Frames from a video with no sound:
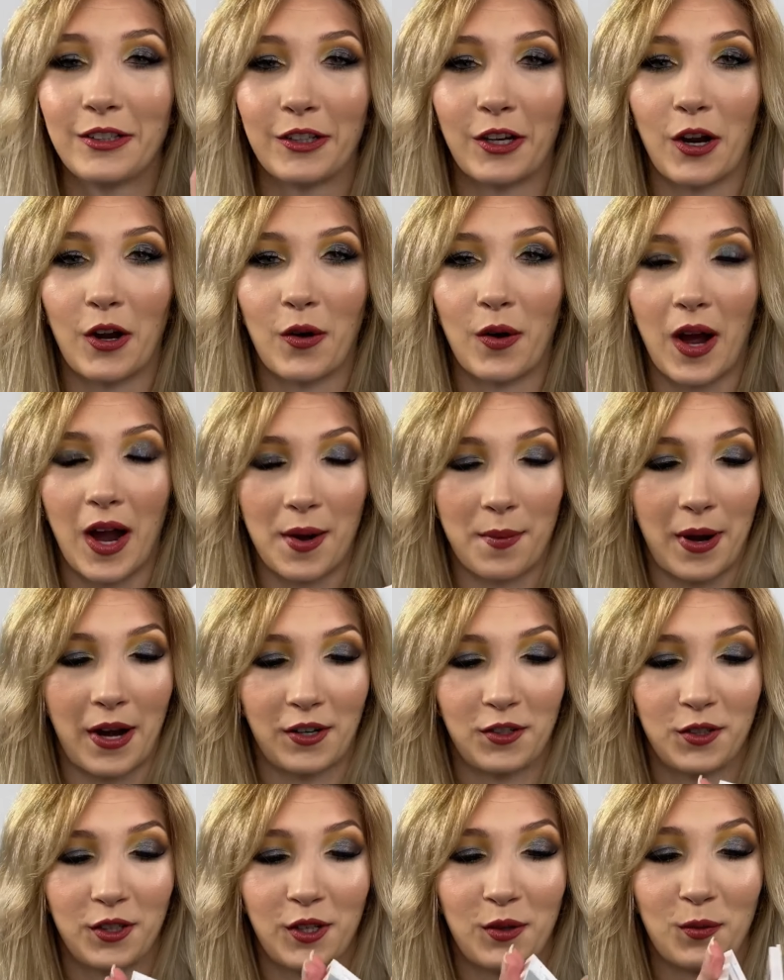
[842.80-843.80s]
so I'm
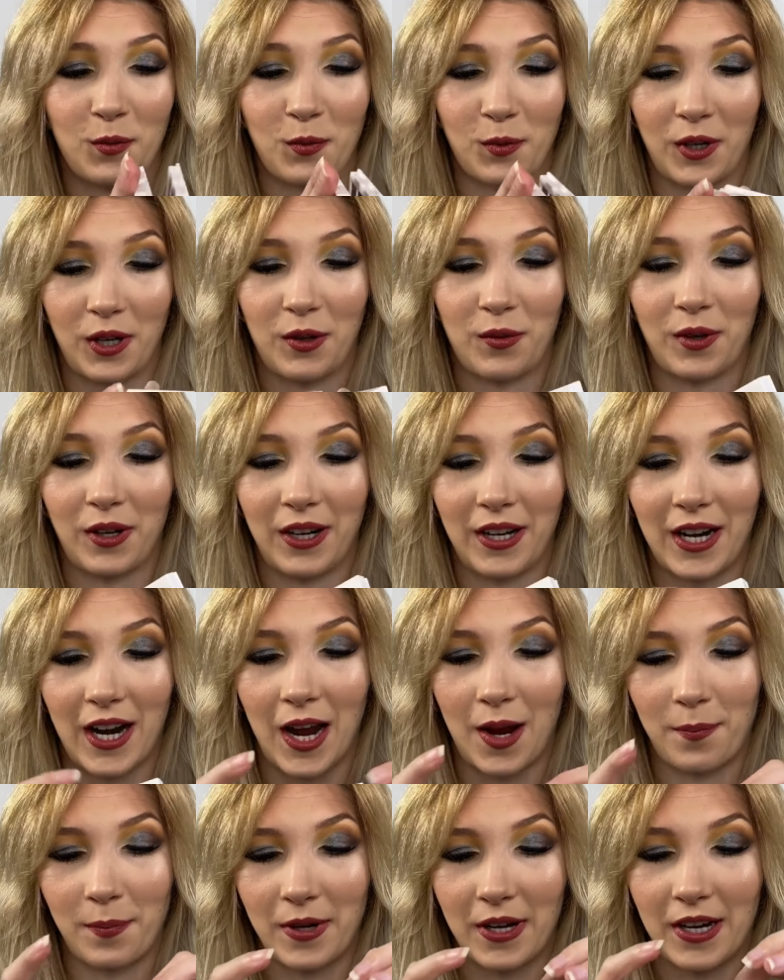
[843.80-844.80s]
actually really
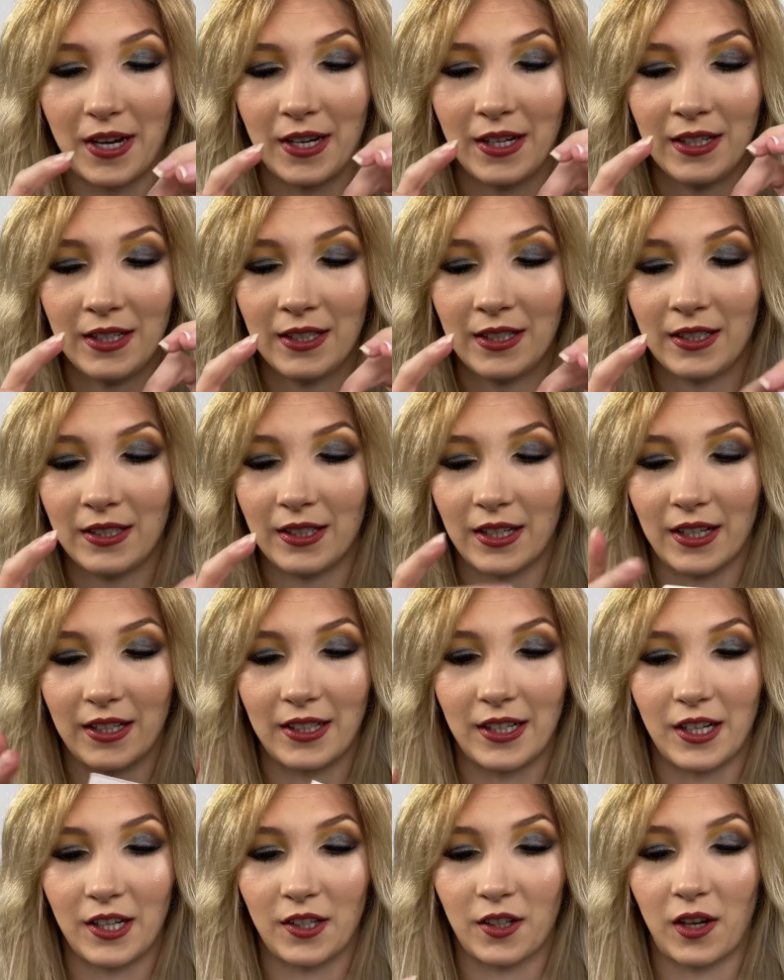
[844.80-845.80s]
happy that
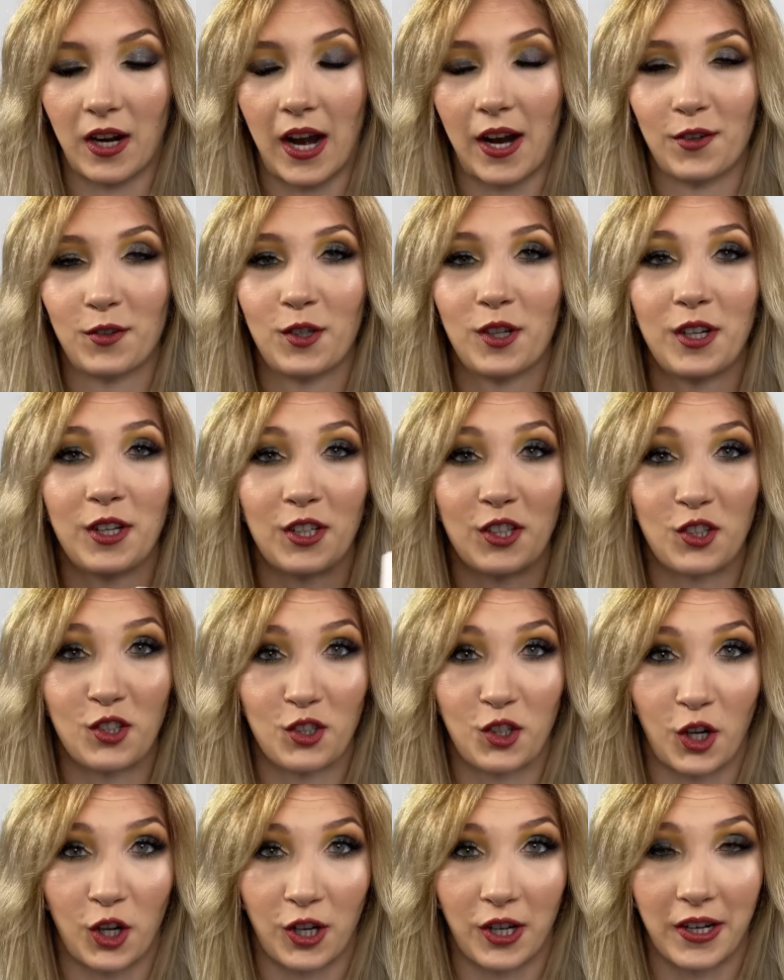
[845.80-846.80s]
these are actually
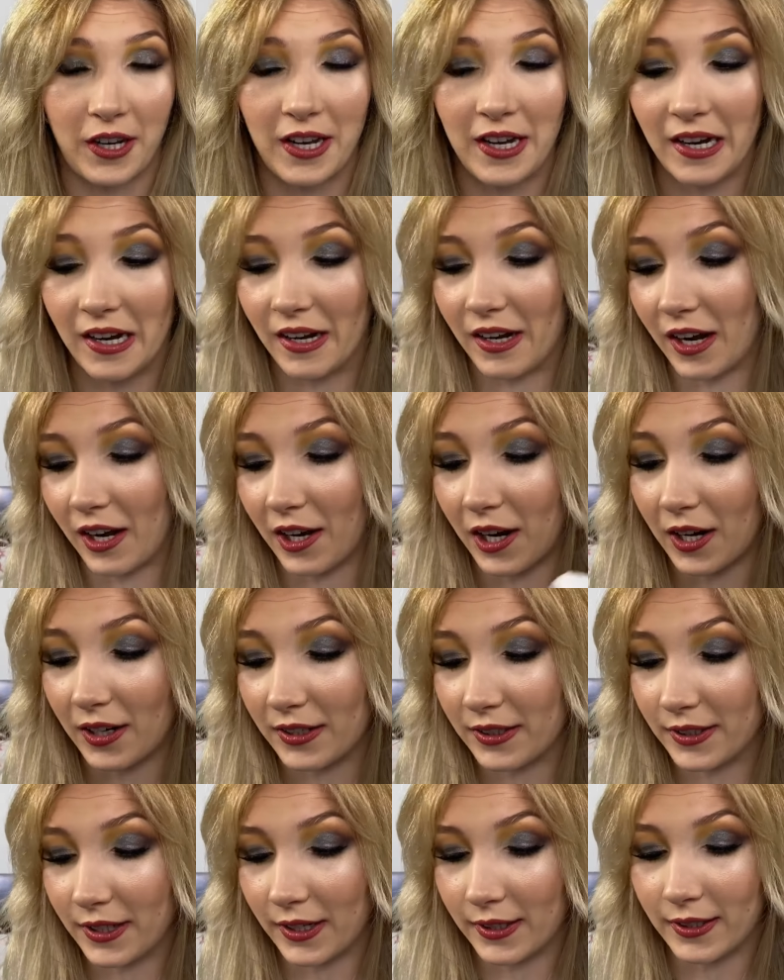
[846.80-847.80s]
sturdy, and I got to
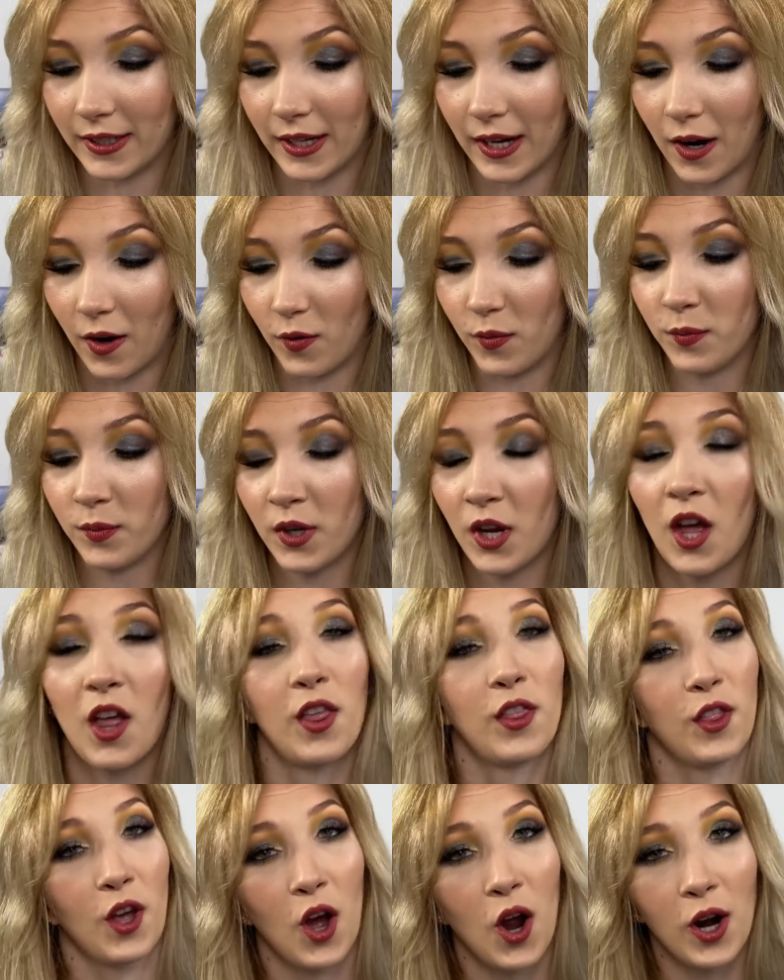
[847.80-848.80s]
test that out
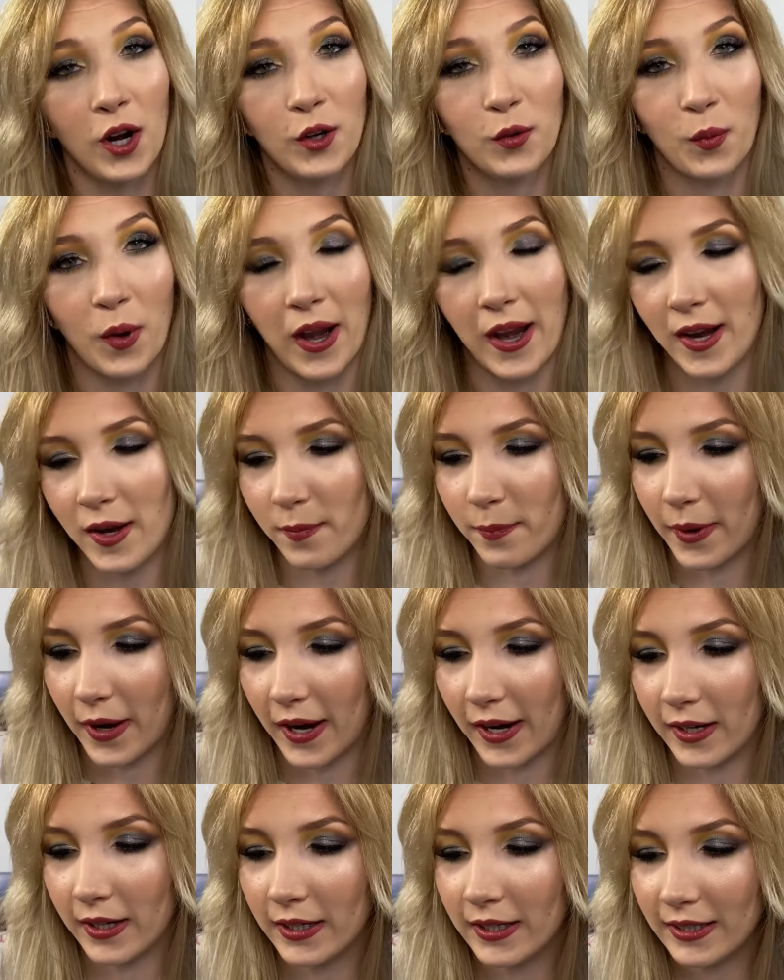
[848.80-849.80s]
the hard way, but
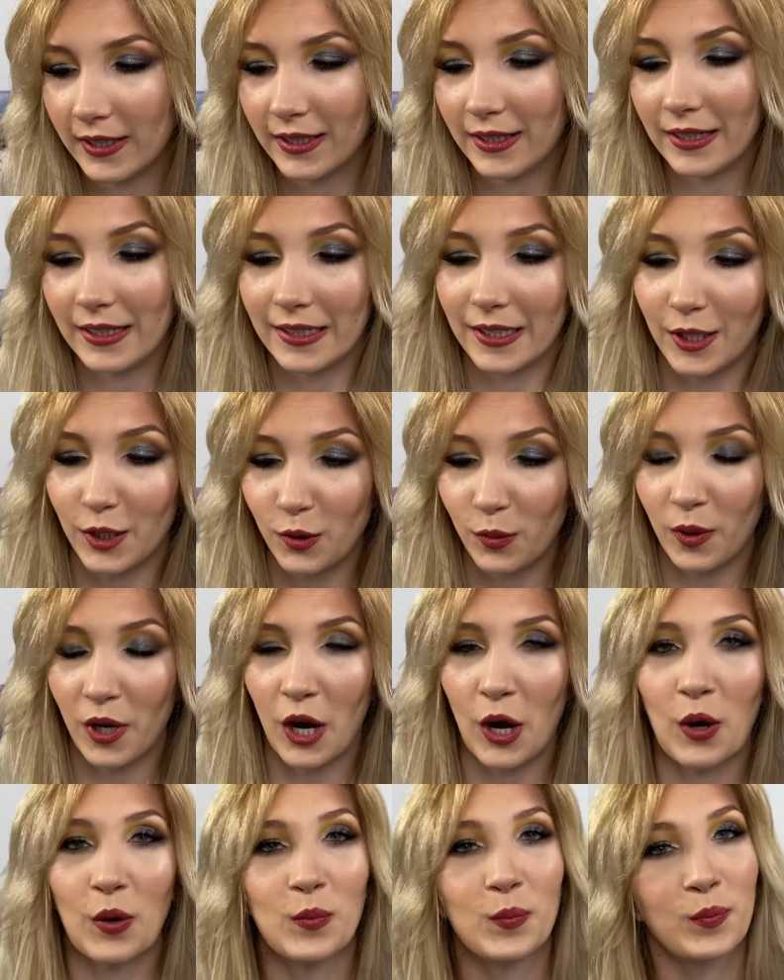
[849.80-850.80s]
at least we
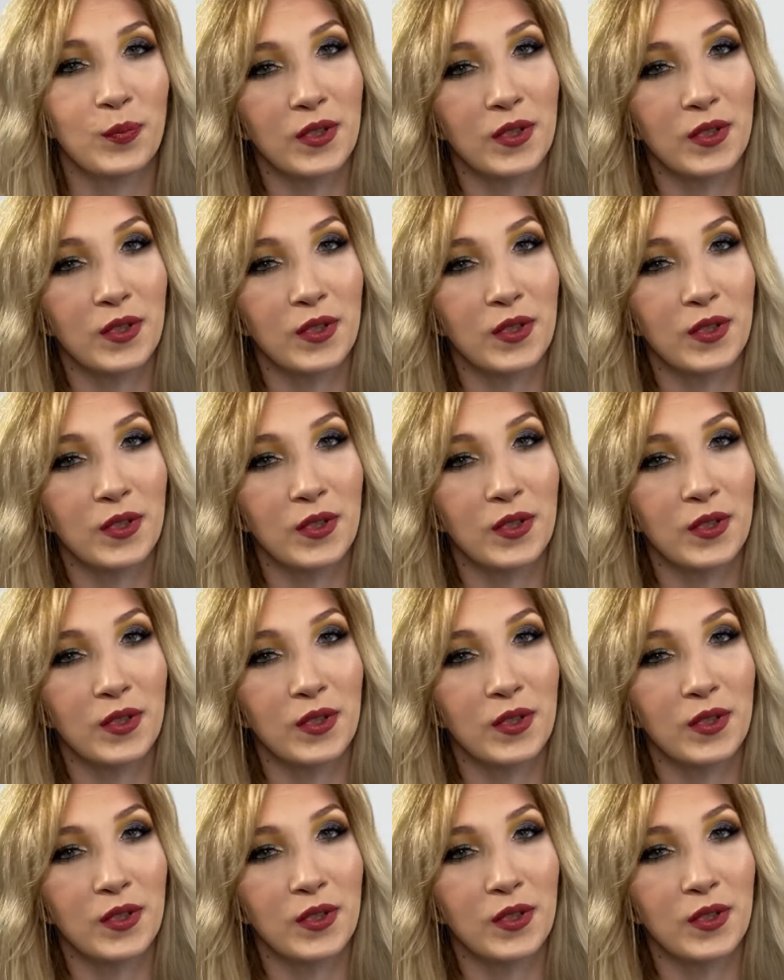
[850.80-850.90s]
know